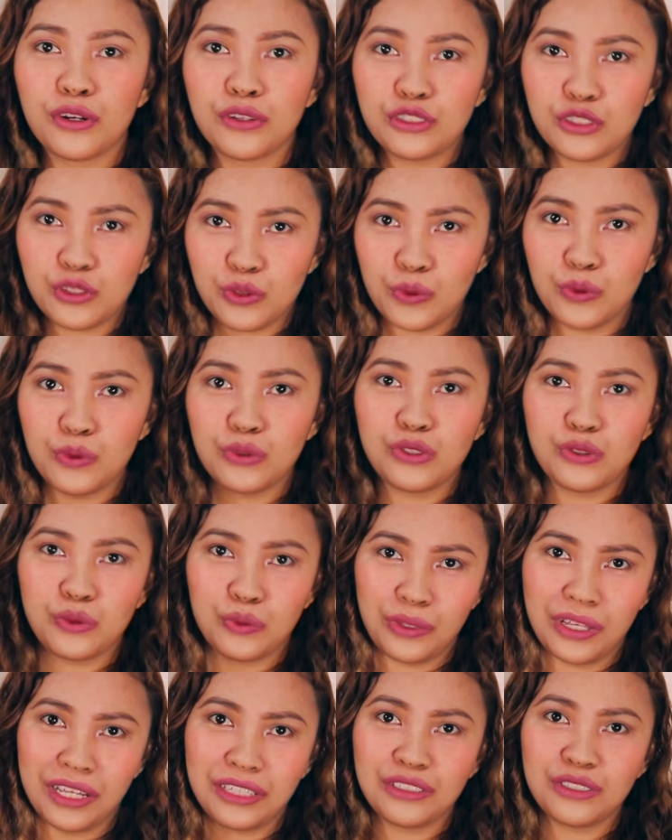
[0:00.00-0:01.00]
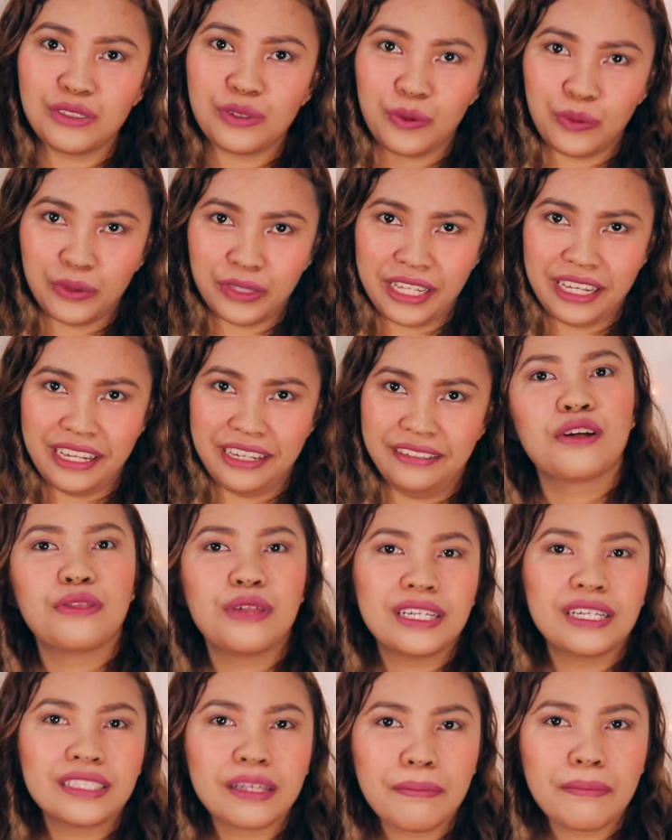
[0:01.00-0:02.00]
2 students only.
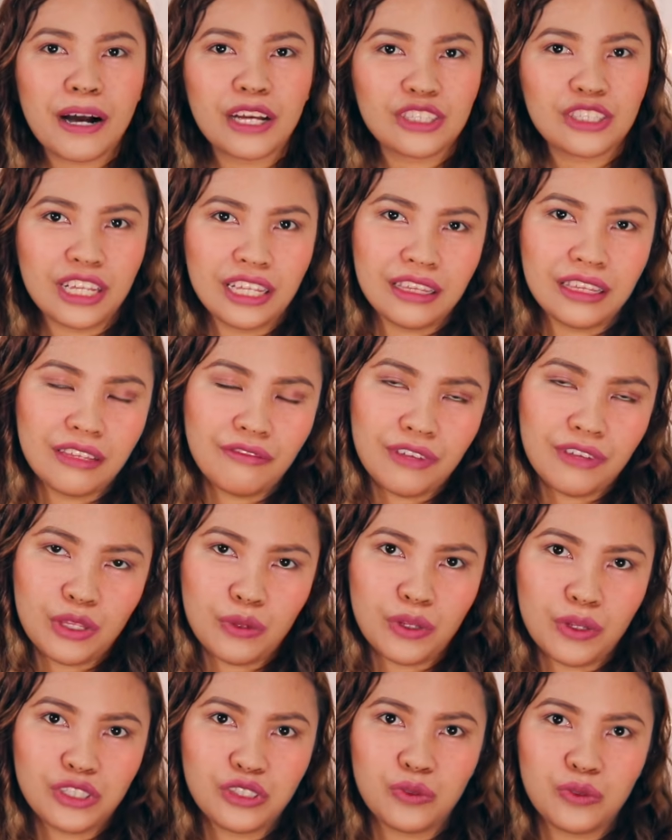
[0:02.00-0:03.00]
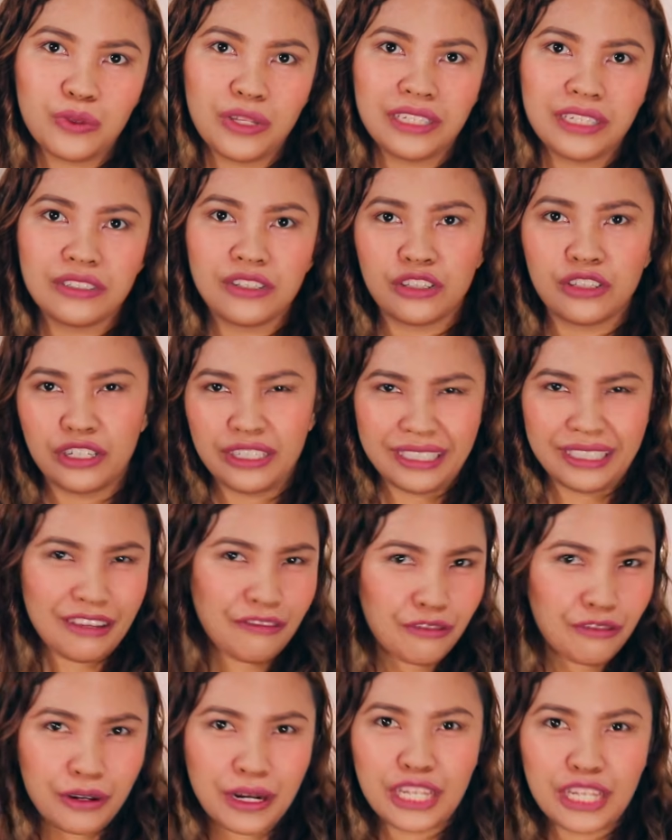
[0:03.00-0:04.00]
Things about the individual students that are
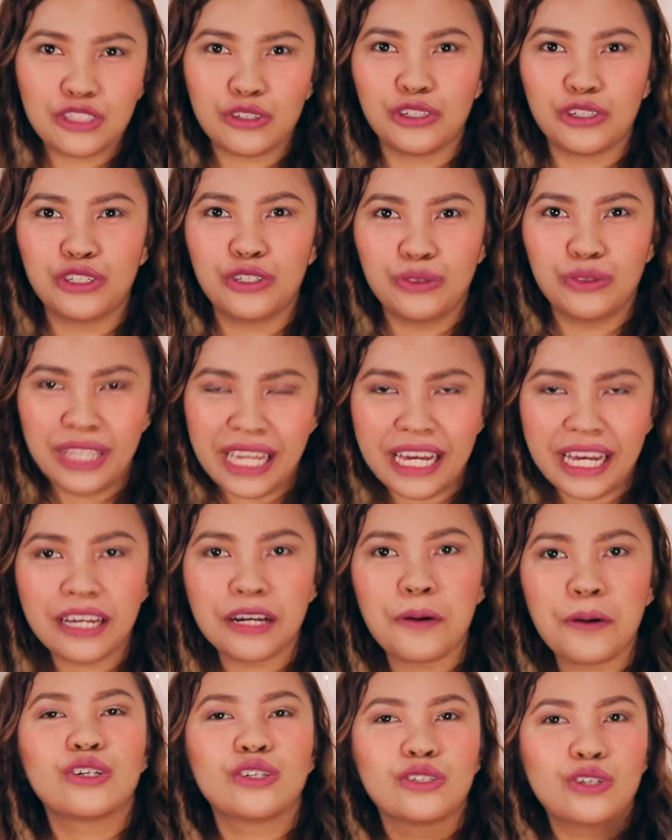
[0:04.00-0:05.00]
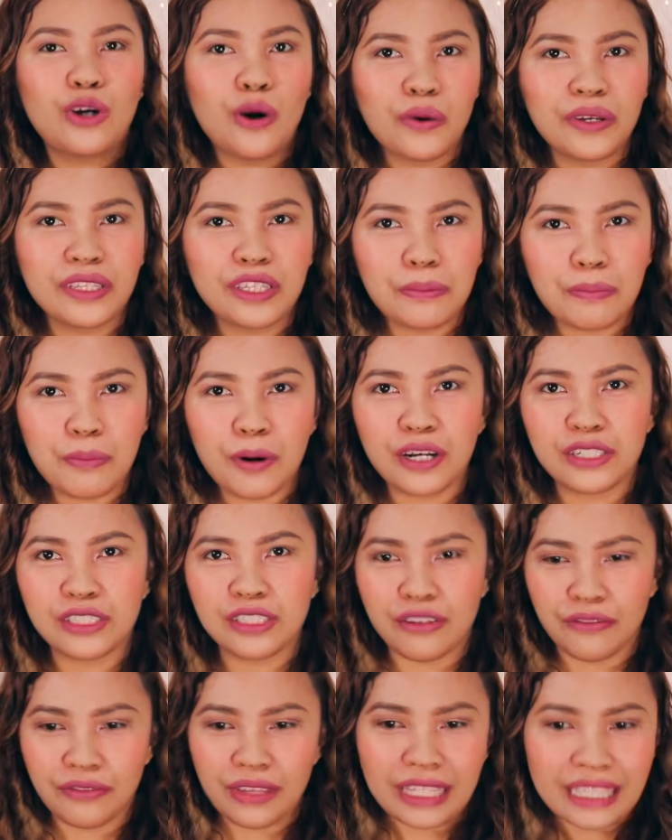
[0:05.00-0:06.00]
different or unique go in the parts
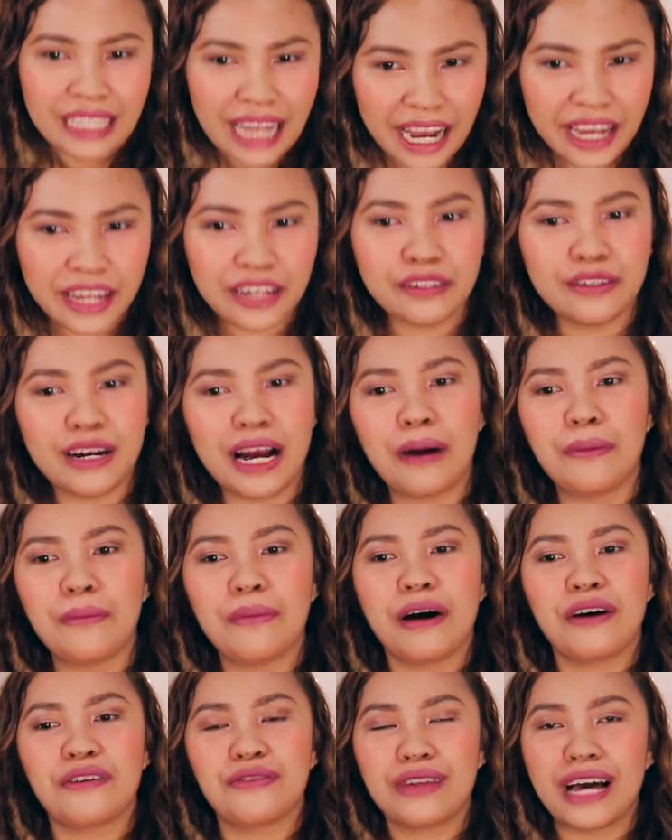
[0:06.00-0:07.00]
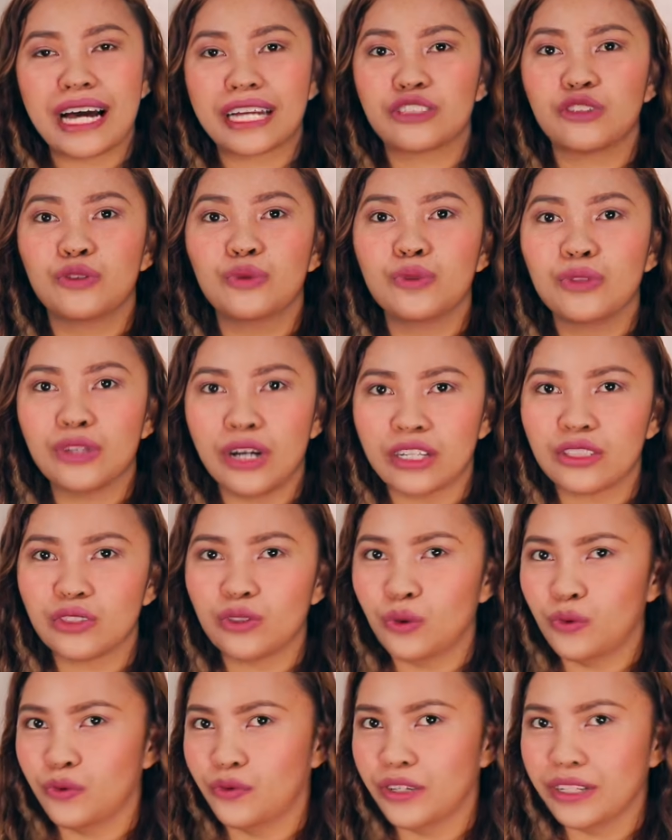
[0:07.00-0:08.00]
of the diagram that do not
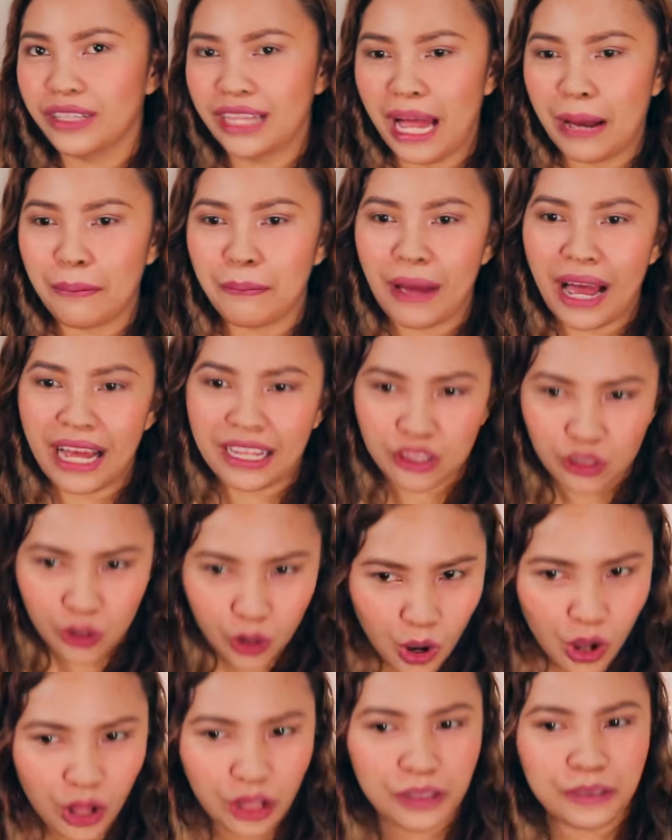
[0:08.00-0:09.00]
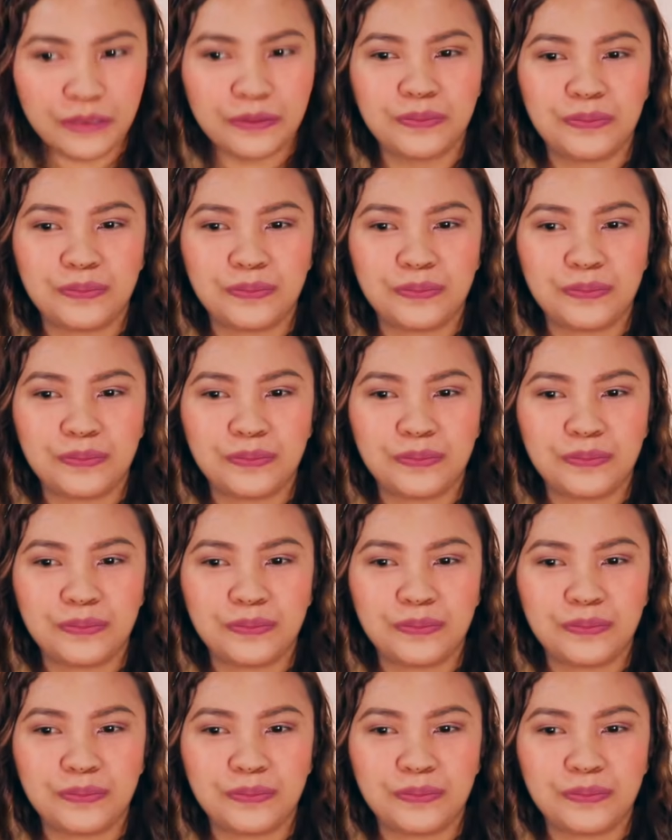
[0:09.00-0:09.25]
overlap at all.